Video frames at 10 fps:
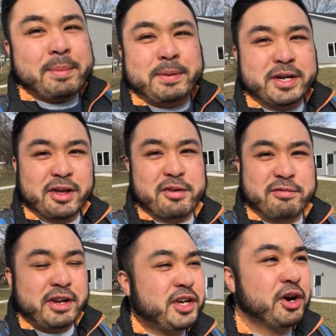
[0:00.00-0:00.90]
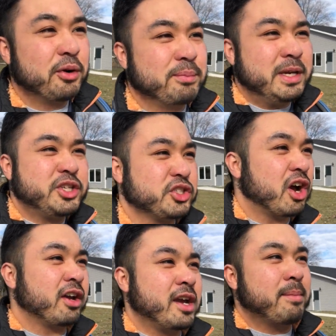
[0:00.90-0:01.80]
might be another video, me just
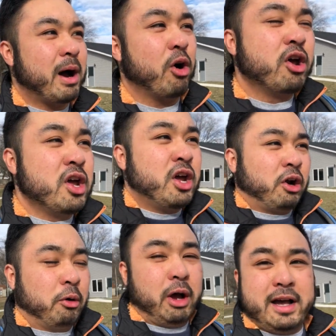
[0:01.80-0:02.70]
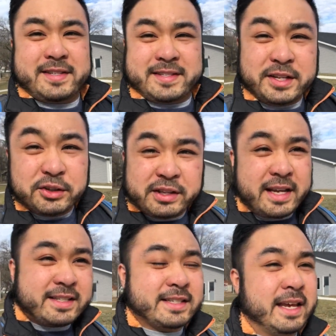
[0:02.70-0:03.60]
talking about
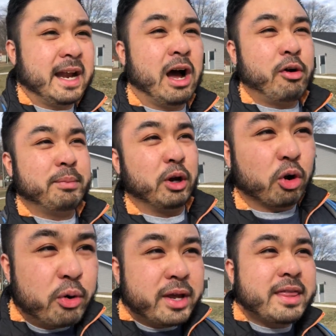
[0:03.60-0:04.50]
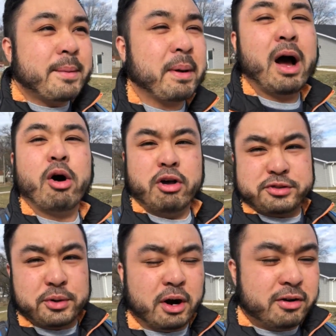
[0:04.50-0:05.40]
singleness and how I've been growing in that, but how
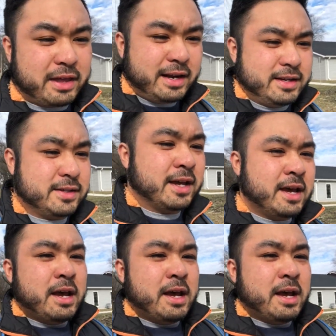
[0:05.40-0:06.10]
also hard that is.